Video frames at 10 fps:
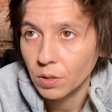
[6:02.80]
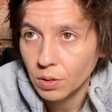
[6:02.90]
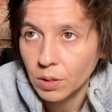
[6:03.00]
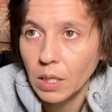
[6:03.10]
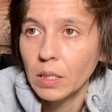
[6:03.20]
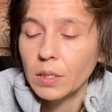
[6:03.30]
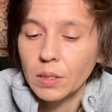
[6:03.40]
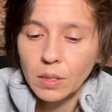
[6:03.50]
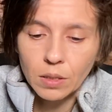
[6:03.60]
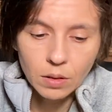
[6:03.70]
desire is
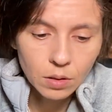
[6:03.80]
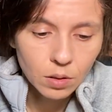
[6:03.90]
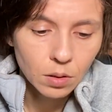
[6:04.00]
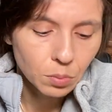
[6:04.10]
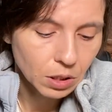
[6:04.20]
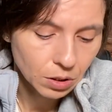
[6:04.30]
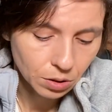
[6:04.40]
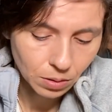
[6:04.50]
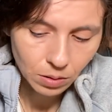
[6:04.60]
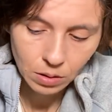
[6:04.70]
there, the
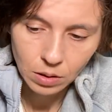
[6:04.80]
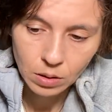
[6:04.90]
determination is there